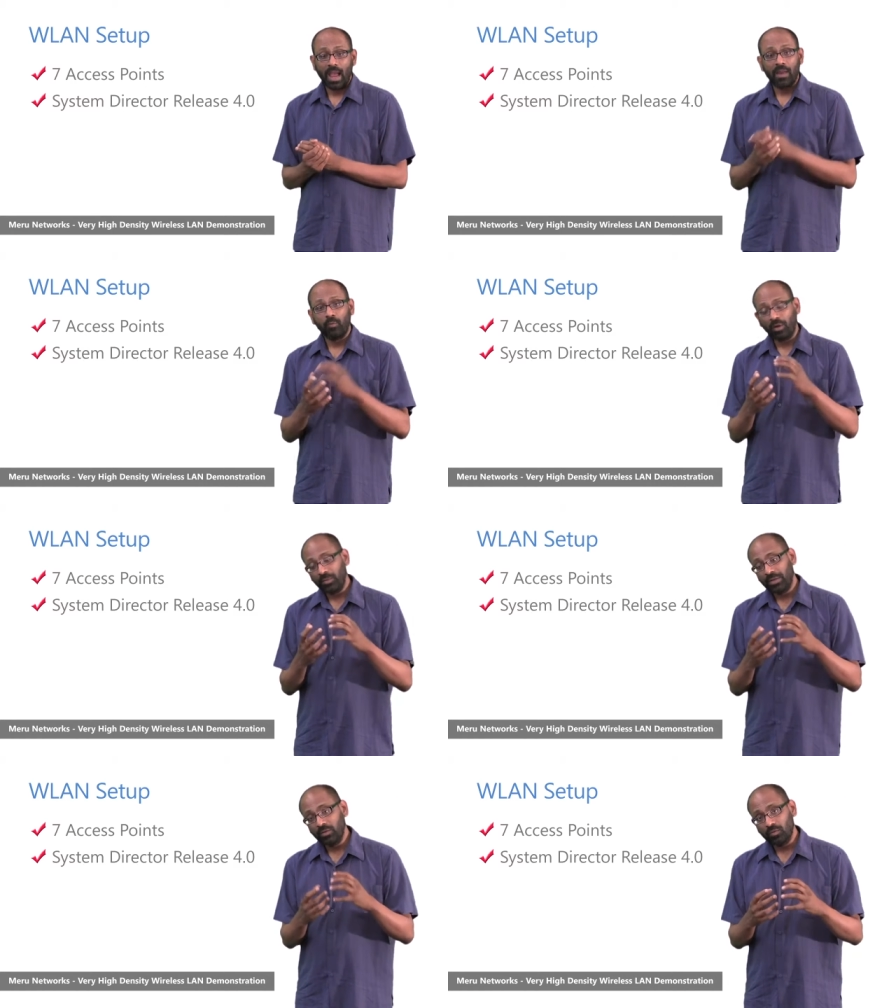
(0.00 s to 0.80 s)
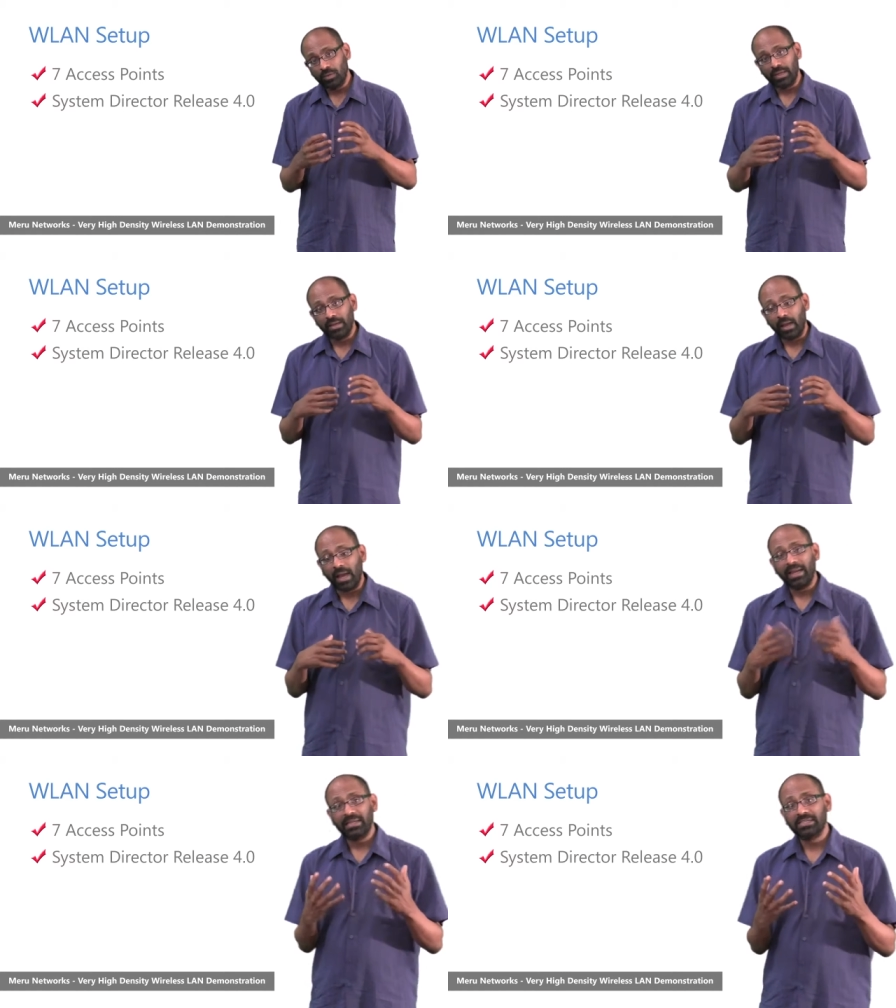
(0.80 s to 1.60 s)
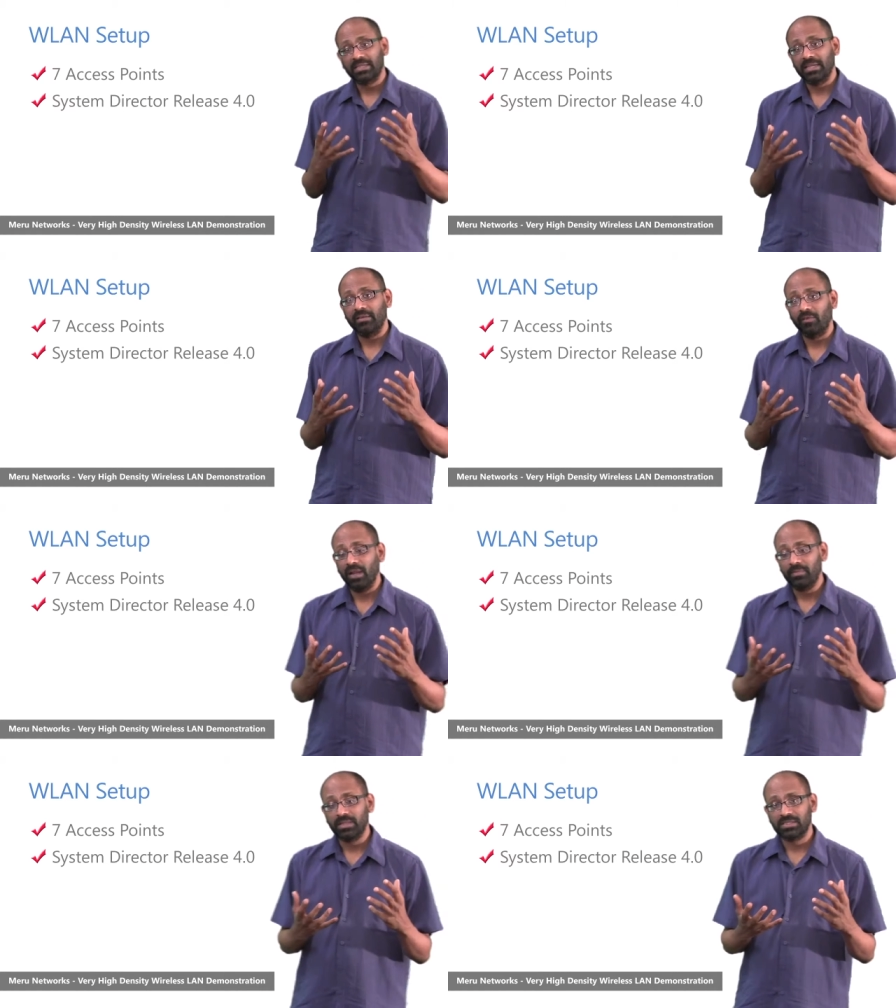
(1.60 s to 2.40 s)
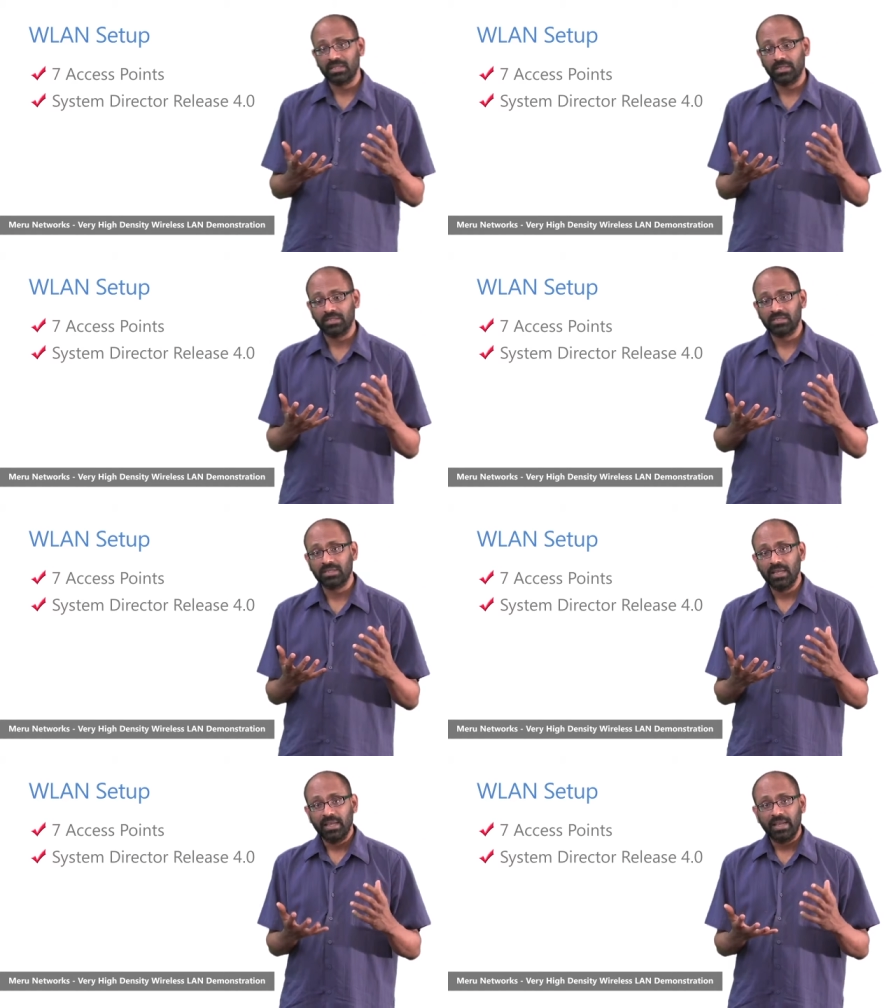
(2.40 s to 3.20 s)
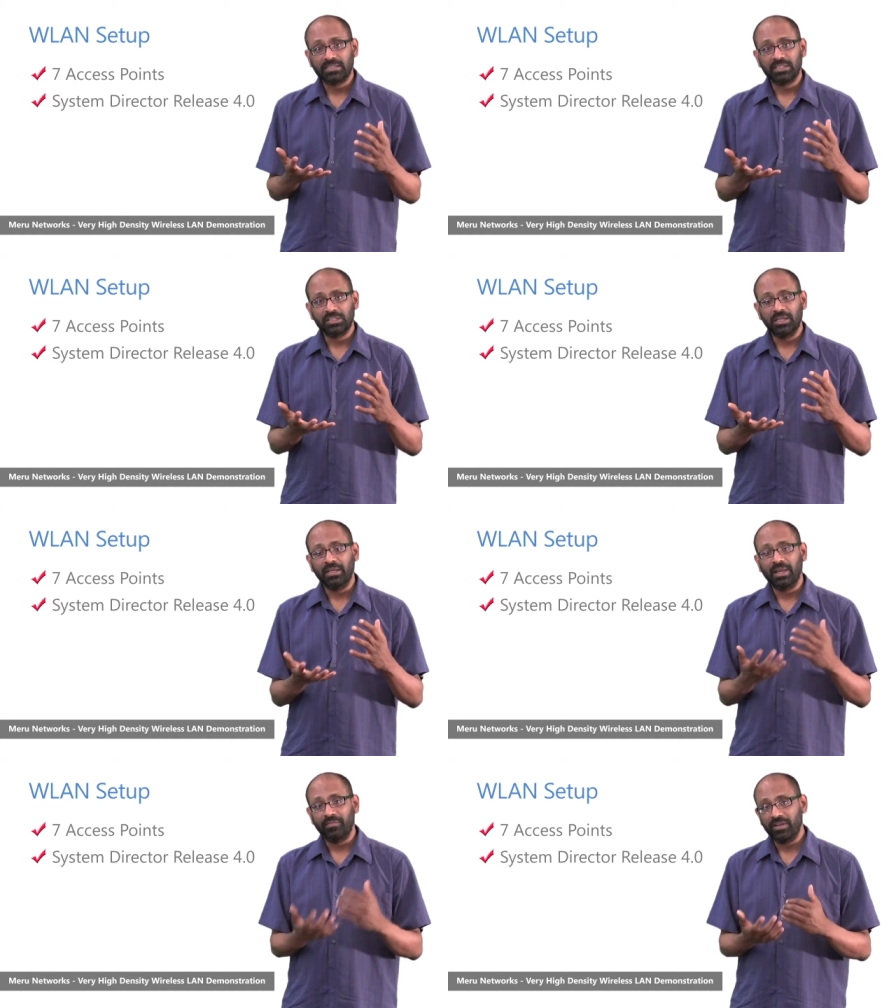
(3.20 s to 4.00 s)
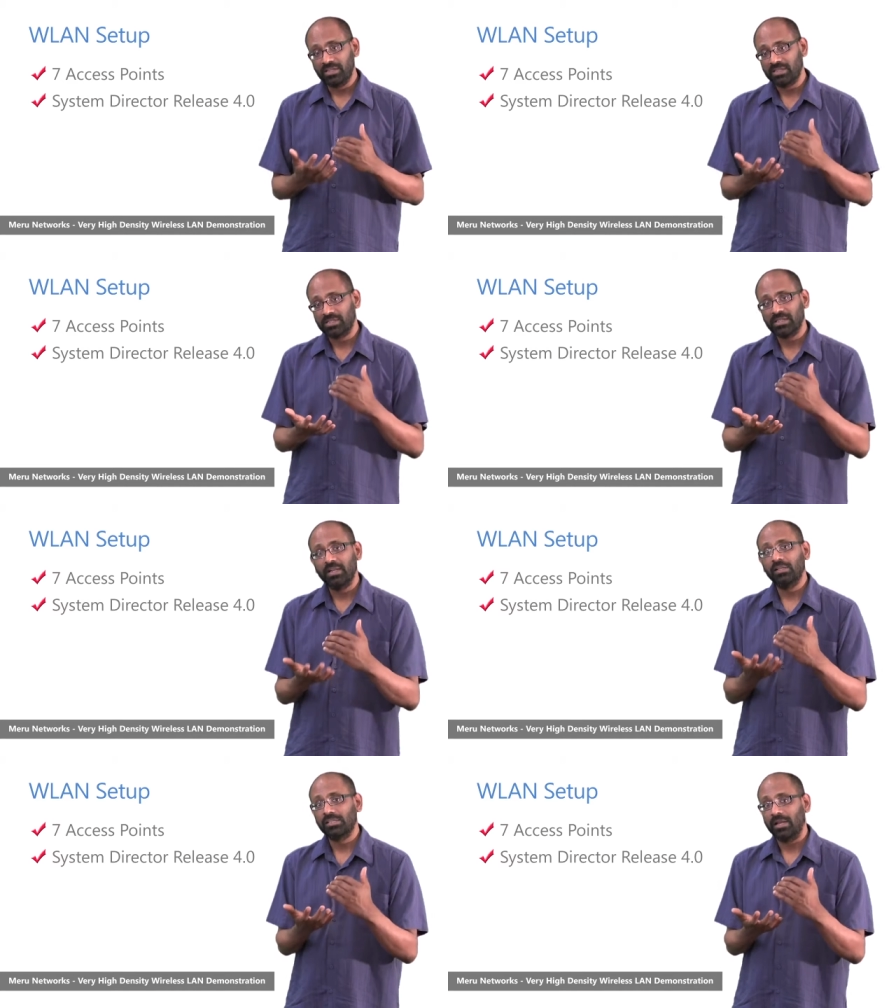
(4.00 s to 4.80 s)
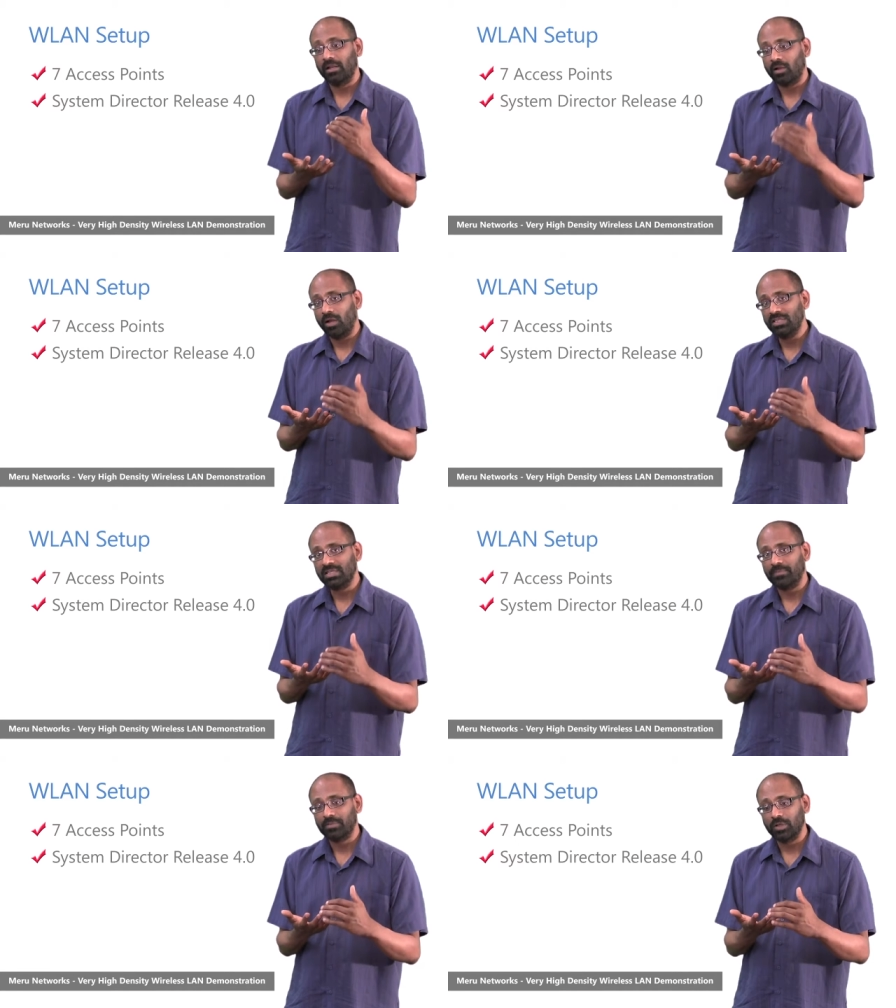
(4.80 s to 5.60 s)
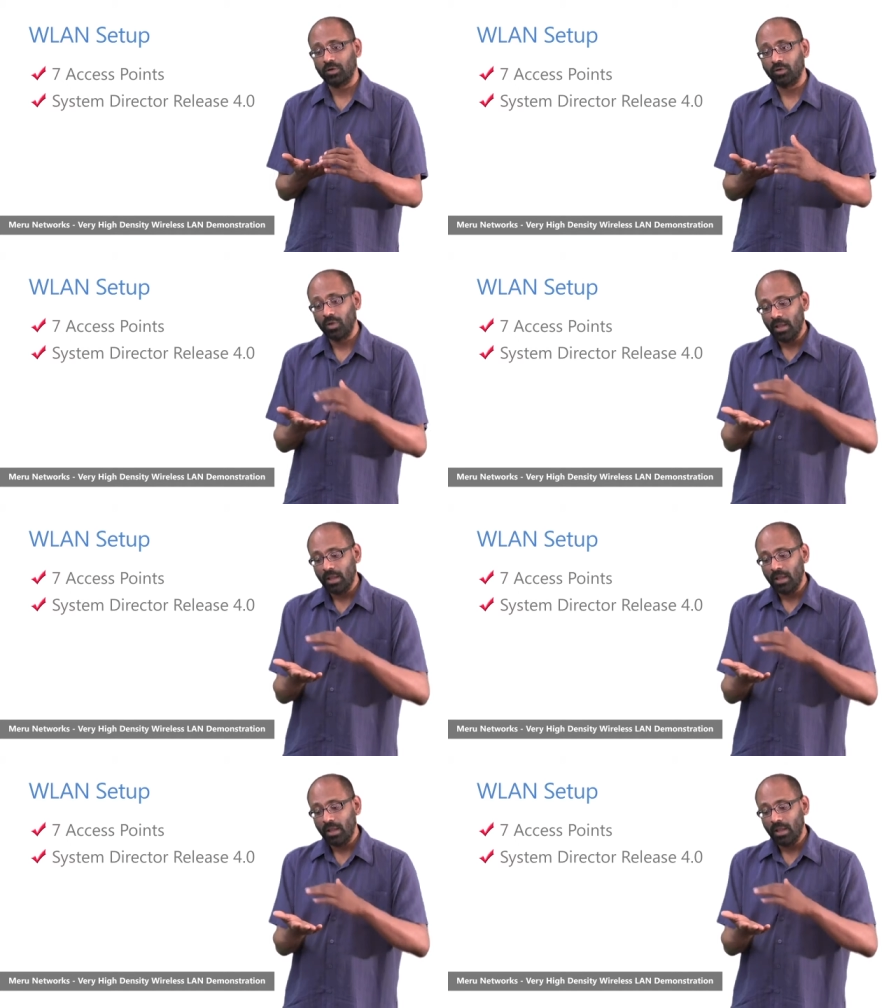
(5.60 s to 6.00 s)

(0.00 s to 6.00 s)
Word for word: And what we do in high density environments is essentially leverage the single channel concept. So